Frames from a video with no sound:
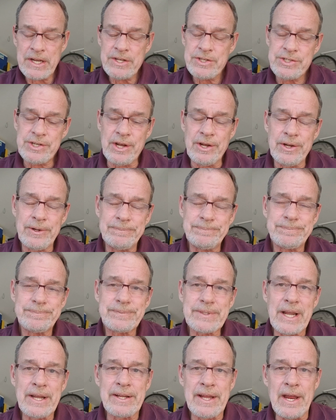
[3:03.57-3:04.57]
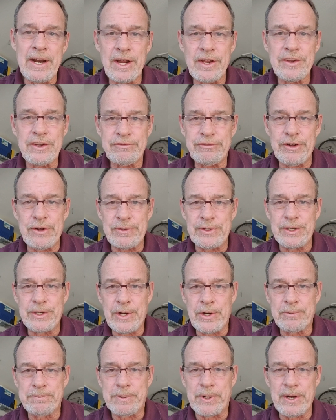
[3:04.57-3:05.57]
So I got on the phone to
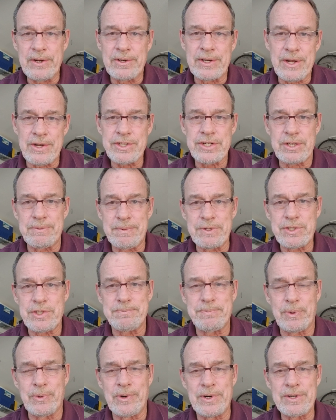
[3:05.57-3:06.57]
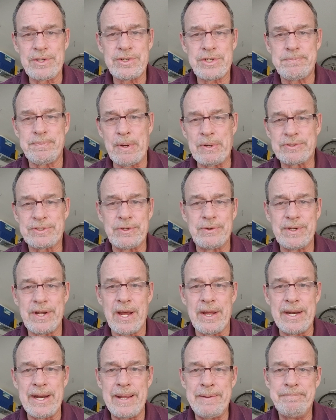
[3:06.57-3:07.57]
GoPro, customer support, spoke to a
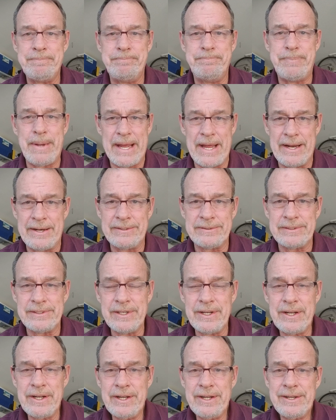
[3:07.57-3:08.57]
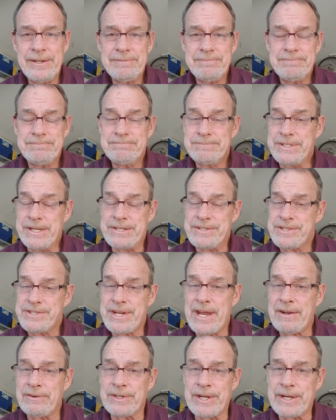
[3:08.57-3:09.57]
guy named Ben. Didn't
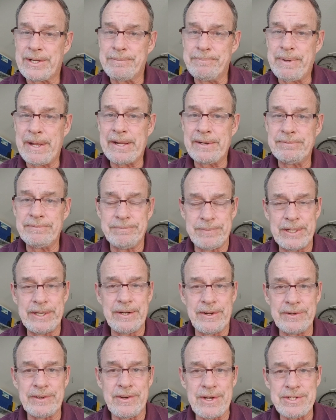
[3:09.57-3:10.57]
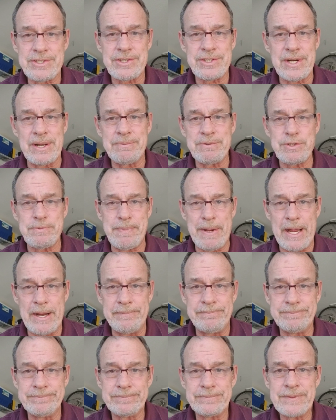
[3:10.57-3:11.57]
sound like a Ben, but nonetheless his name was Ben.